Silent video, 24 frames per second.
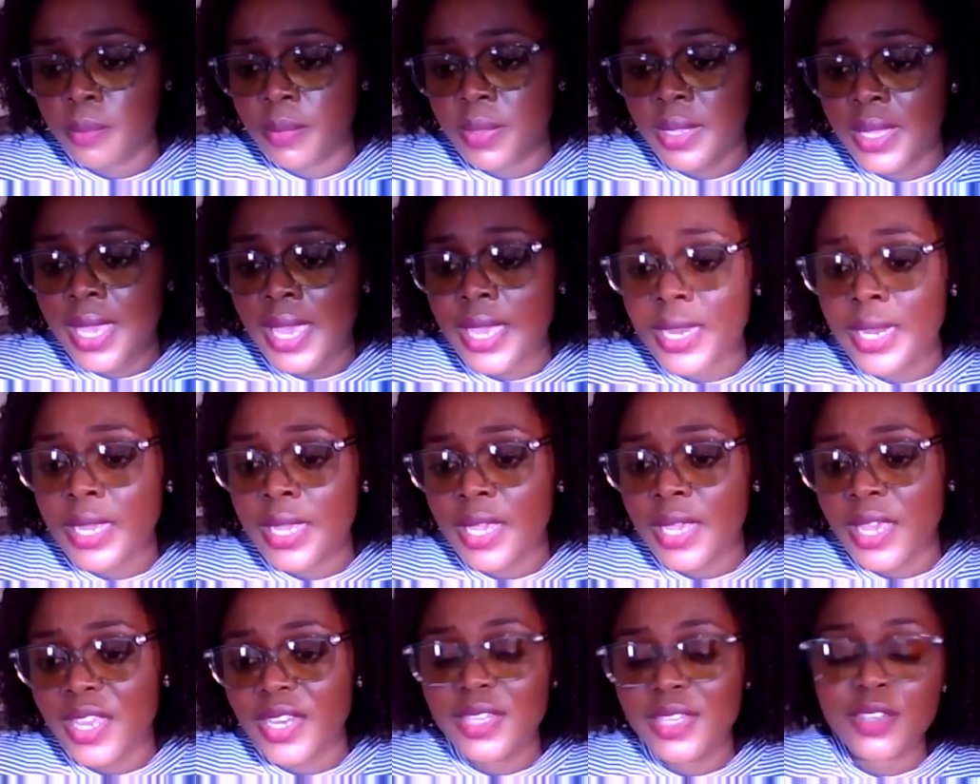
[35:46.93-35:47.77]

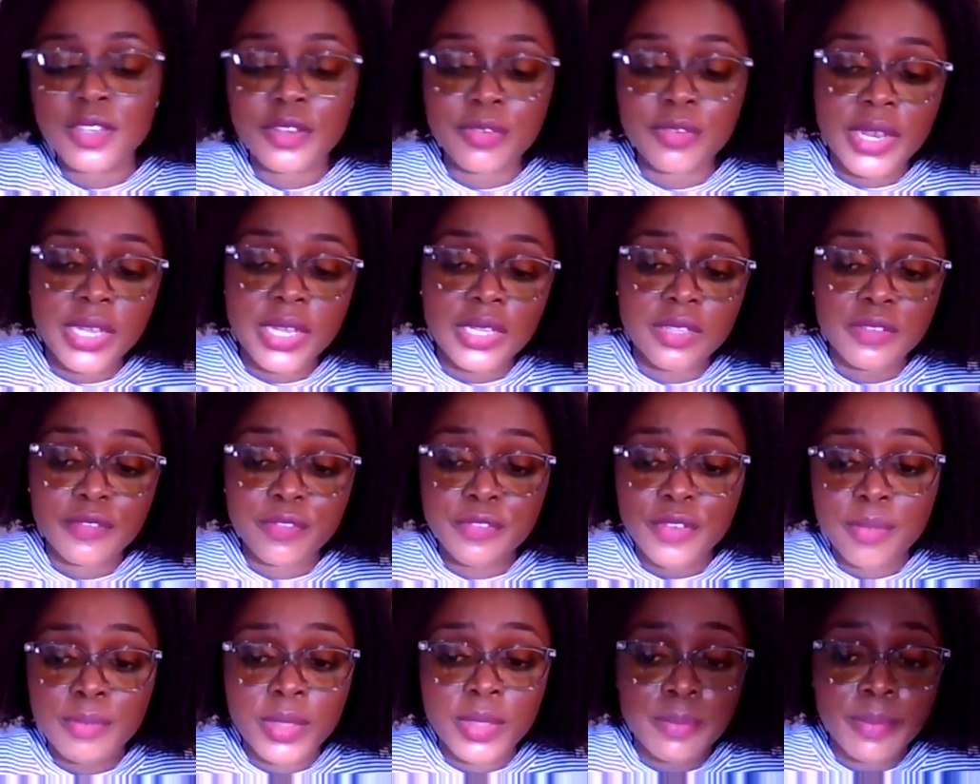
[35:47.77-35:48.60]
getting it directly
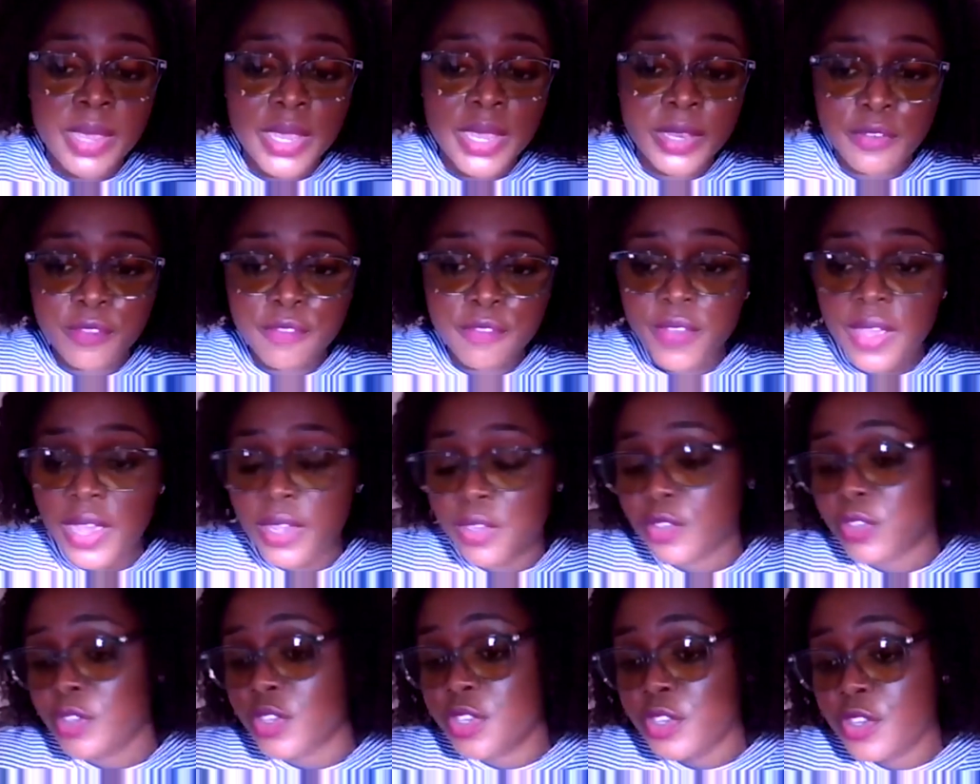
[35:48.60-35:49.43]
from the
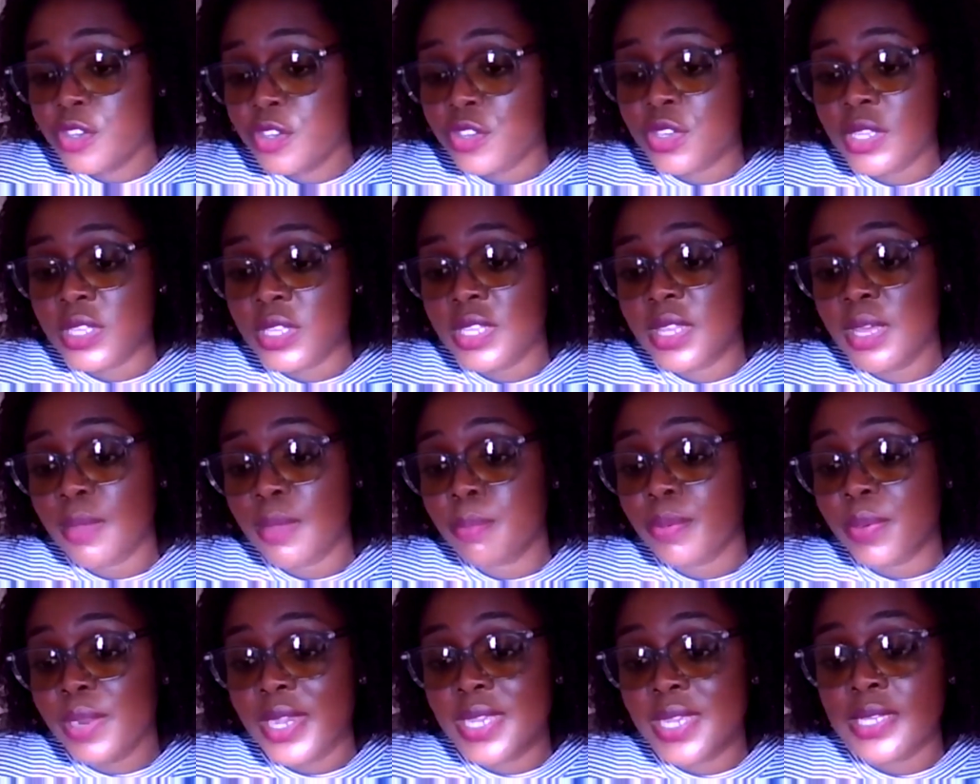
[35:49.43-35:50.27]
manufacturer, usually the
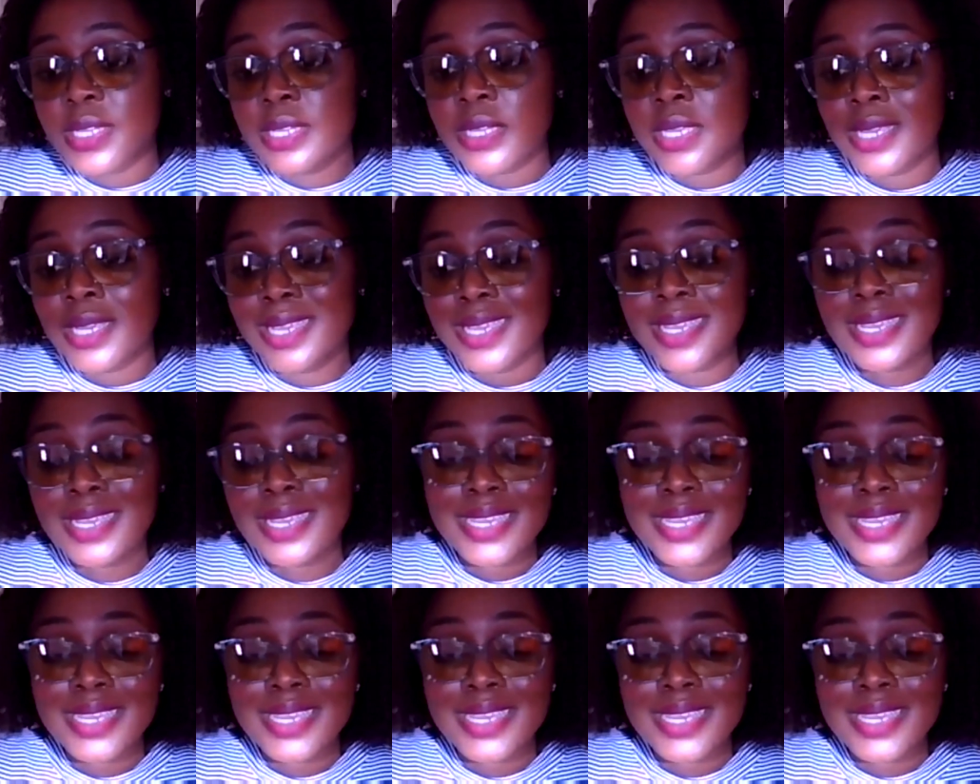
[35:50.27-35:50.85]
pricing